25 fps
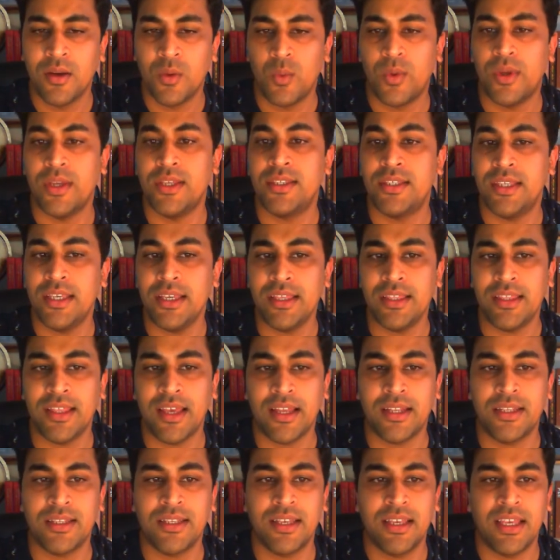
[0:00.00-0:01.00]
We see
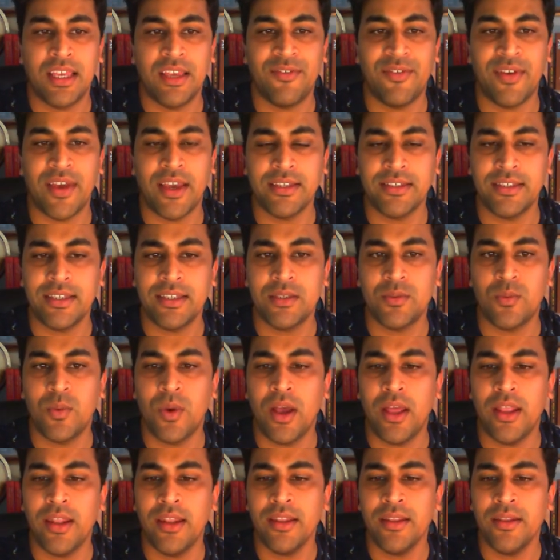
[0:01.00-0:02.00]
that if S is
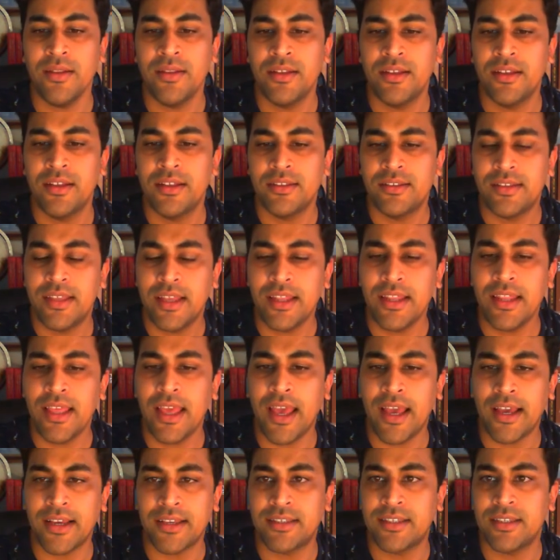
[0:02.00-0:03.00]
1, then
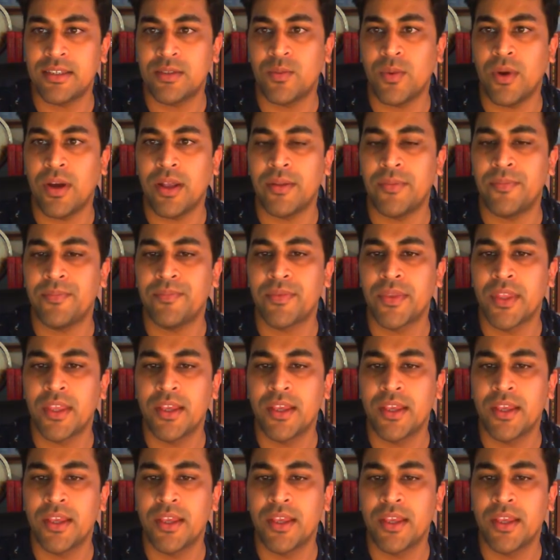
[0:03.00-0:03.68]
X is 1.